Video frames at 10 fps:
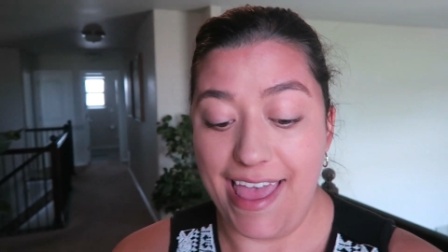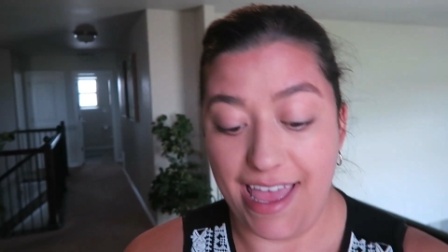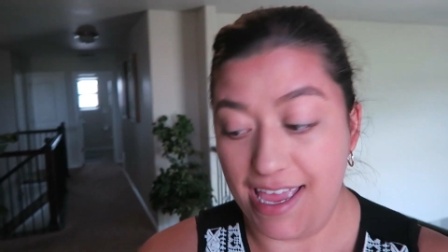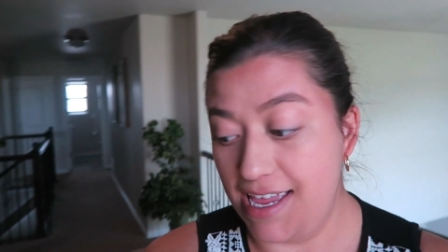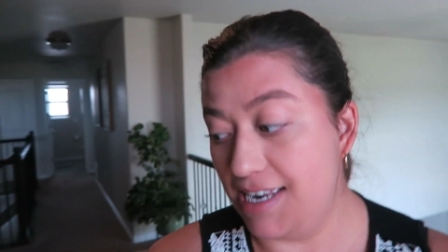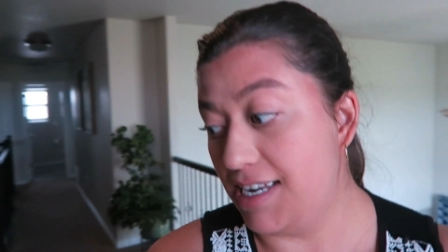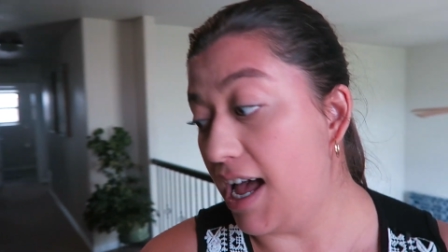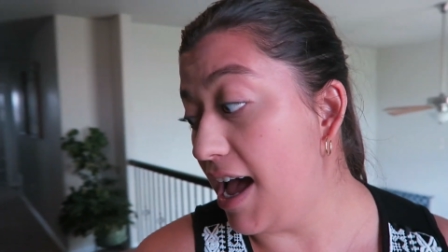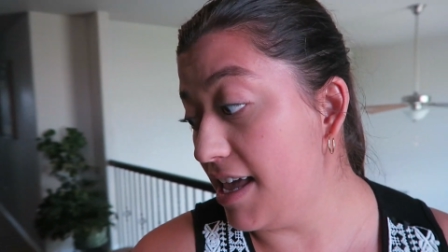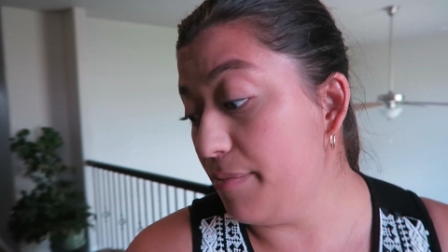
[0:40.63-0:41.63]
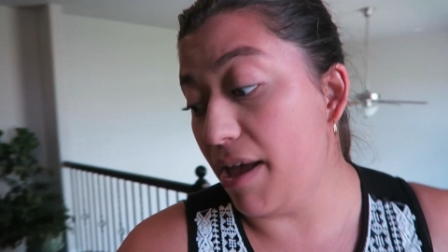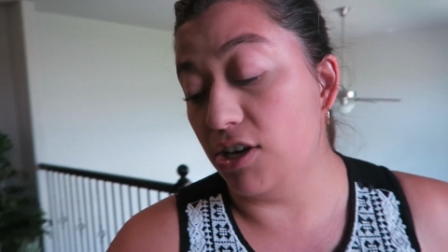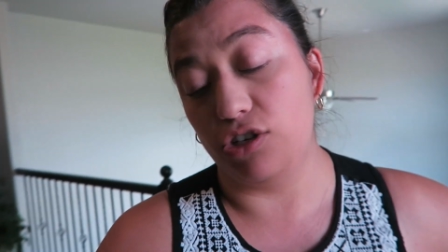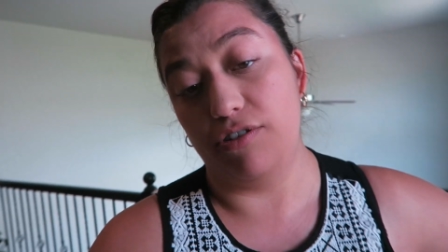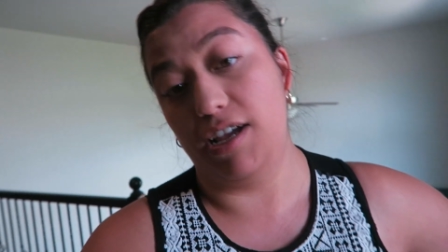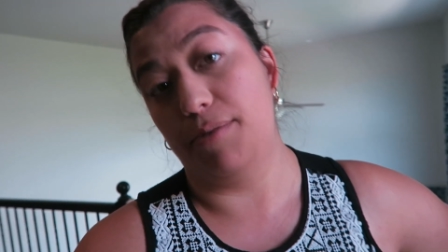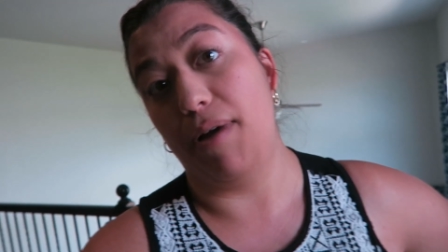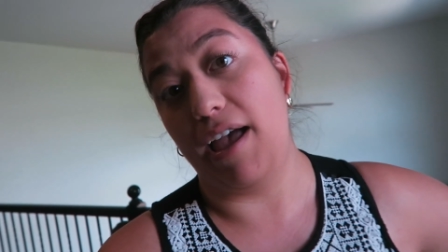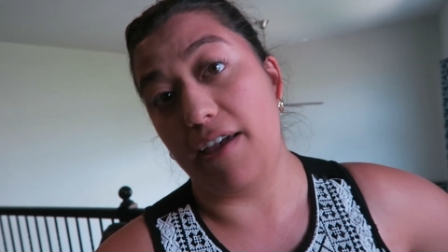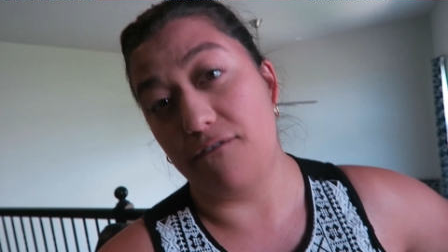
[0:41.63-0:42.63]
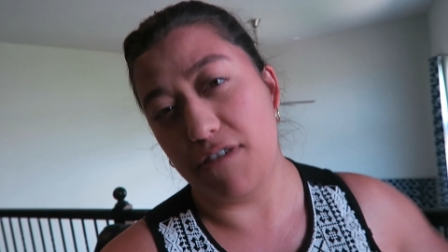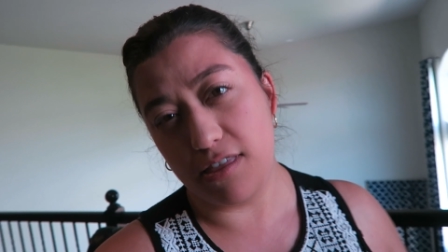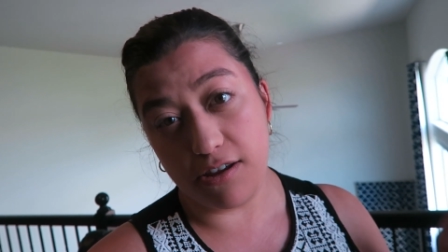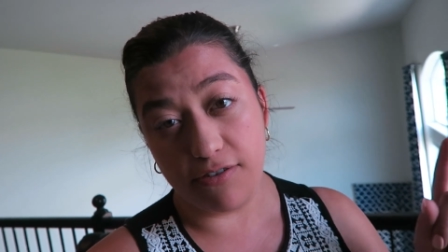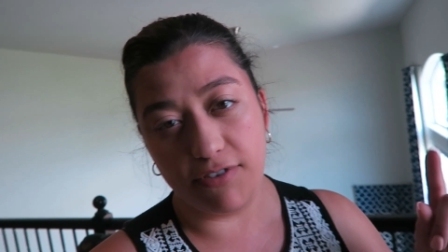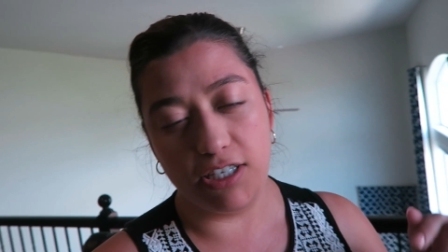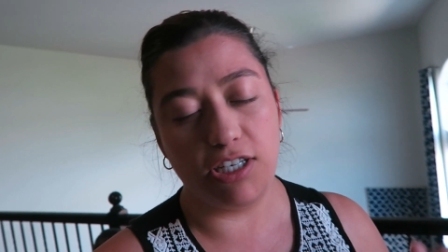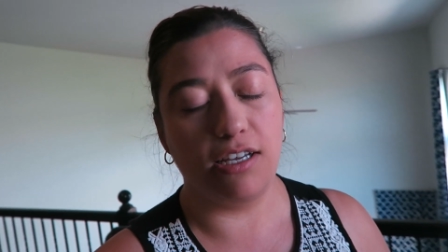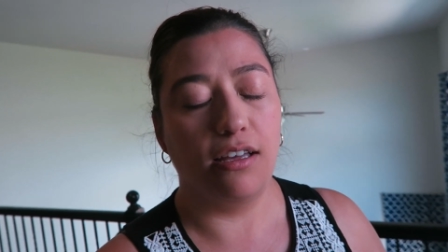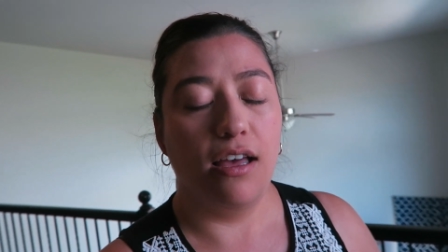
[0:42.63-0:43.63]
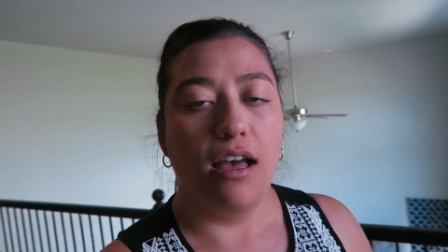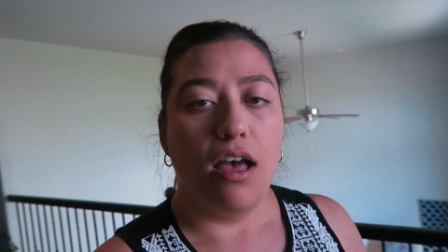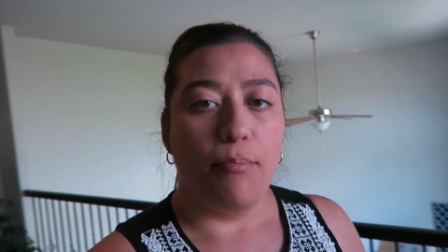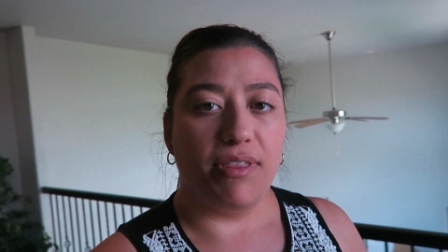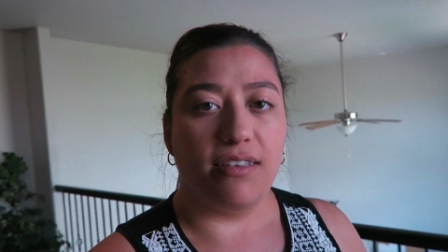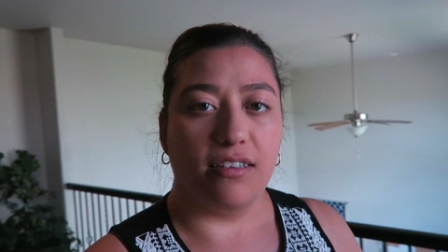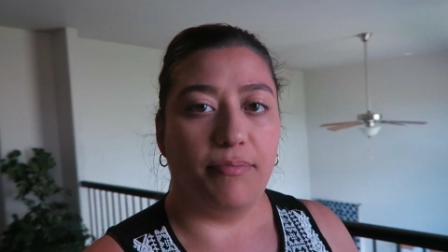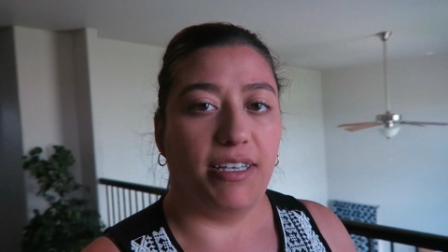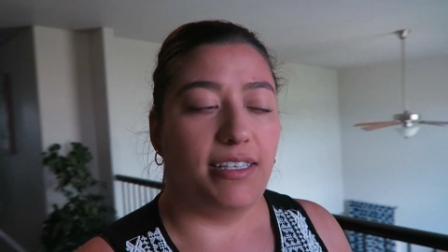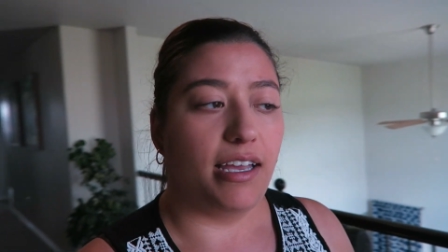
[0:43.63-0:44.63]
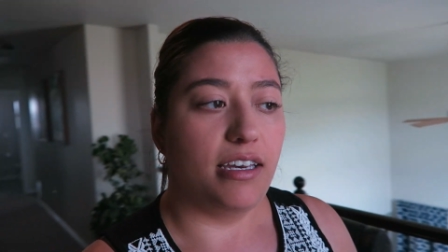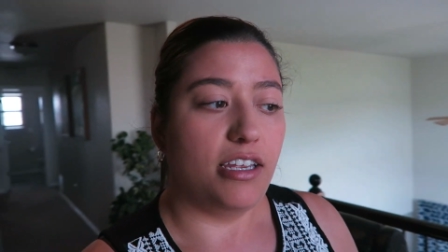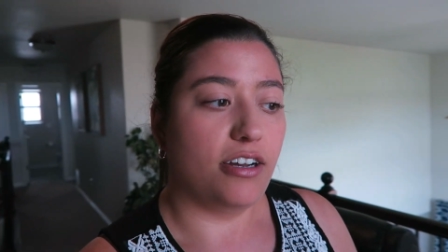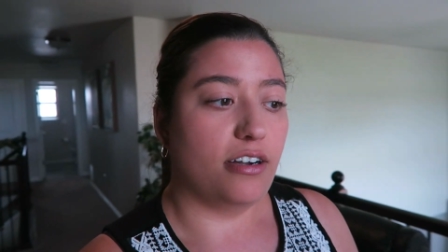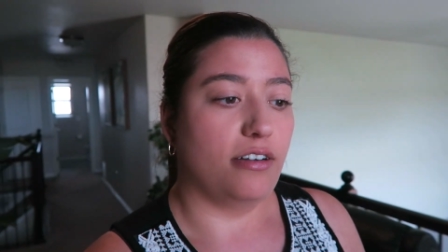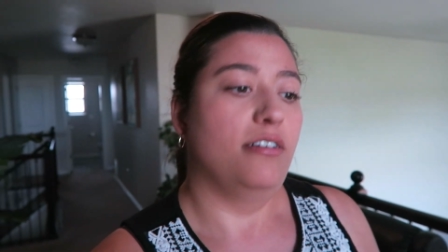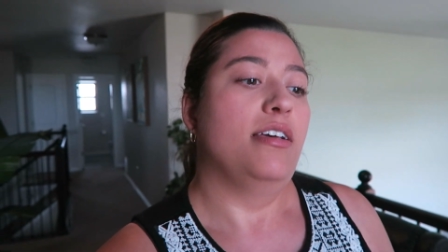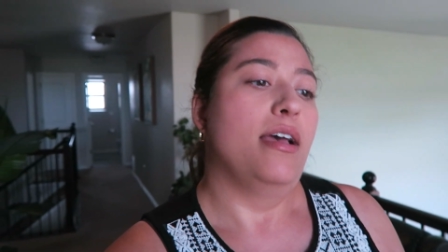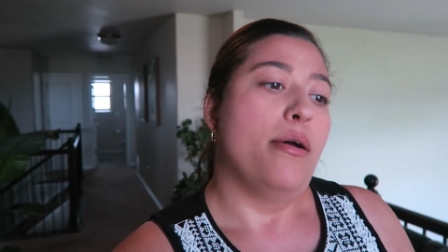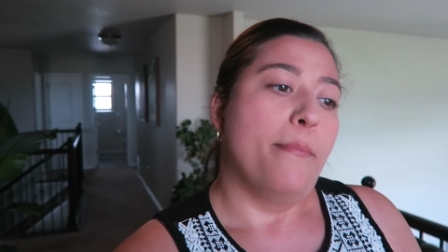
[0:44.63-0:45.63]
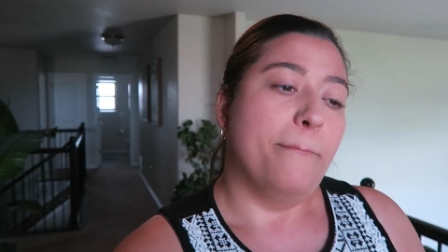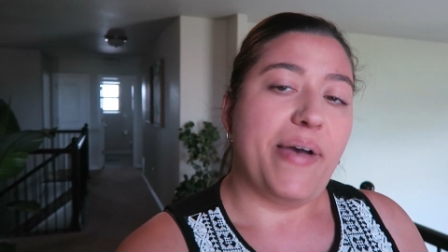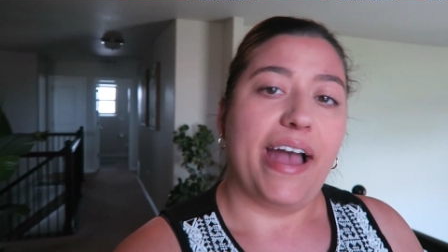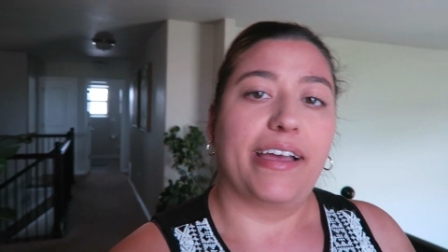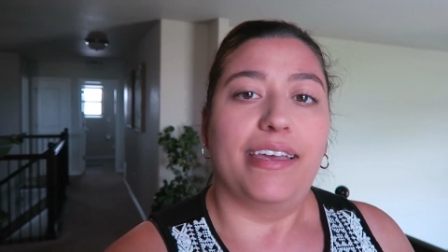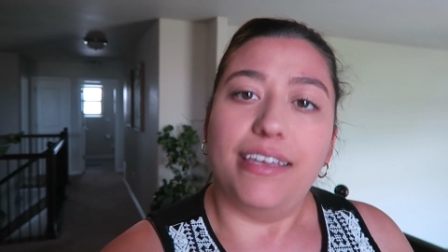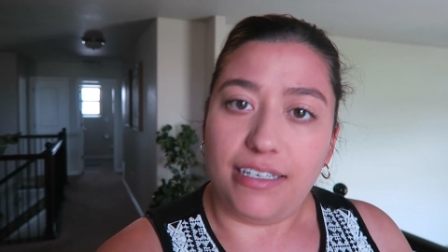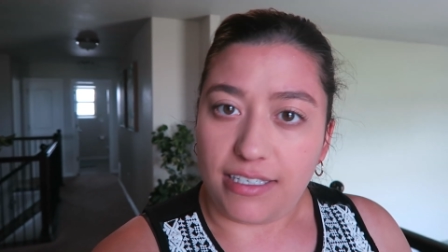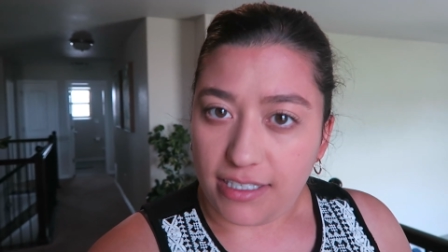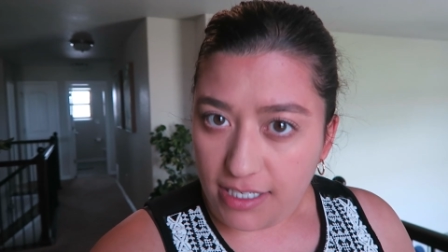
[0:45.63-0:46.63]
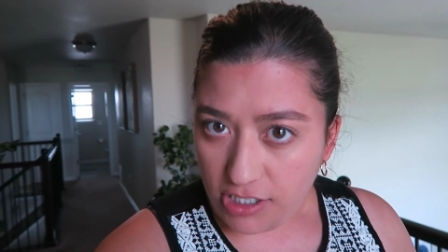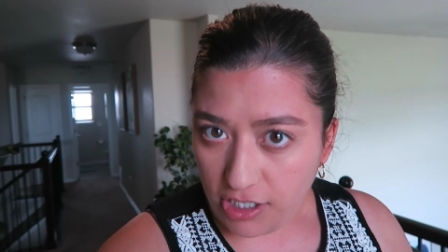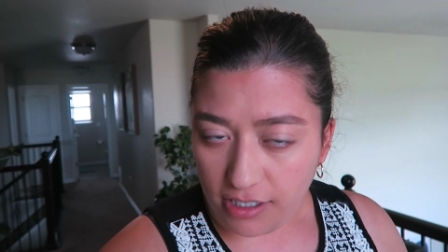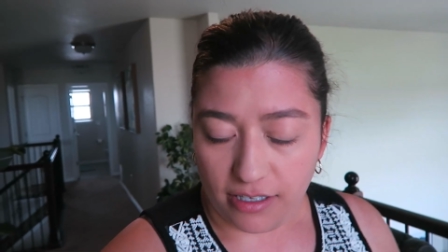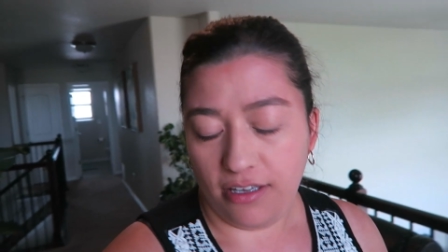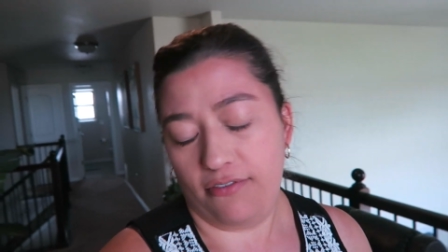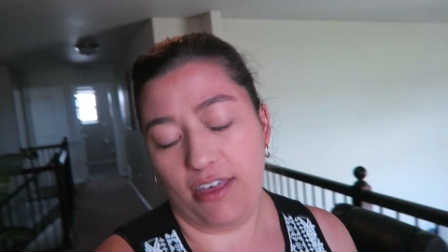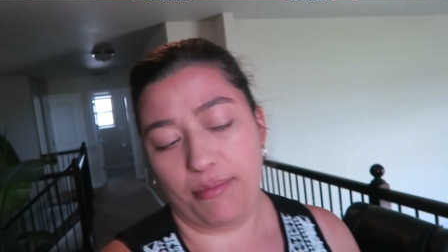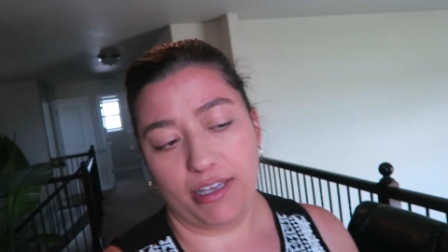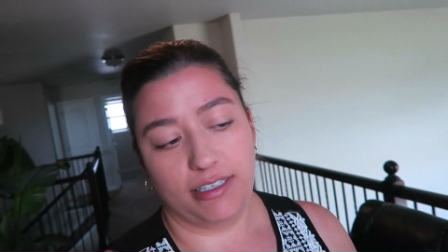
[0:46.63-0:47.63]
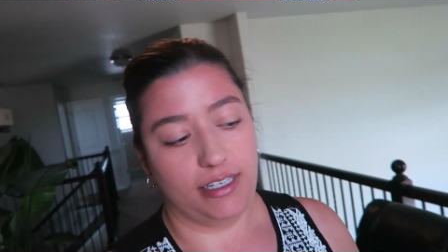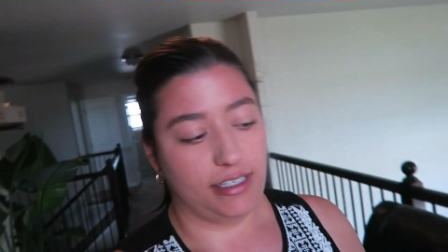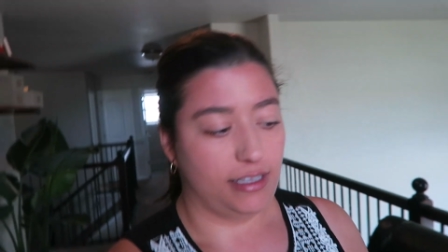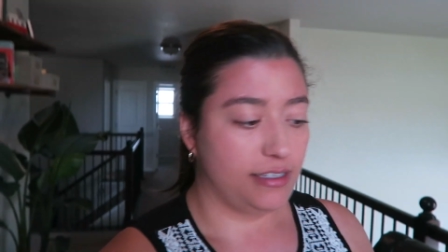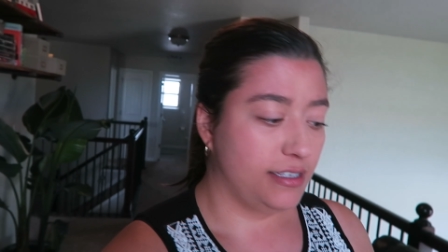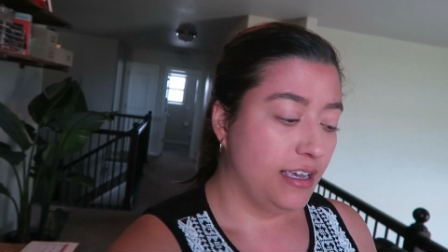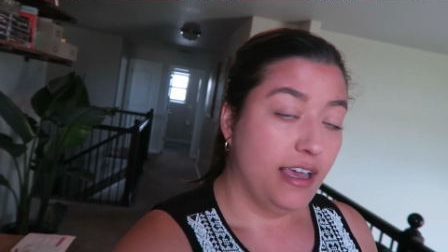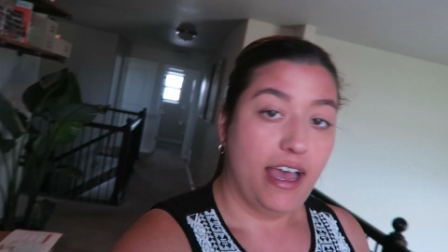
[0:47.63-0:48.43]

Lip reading: and I am entering my 5th year of teaching, but this is my 2nd year back into teaching, if that makes any sense.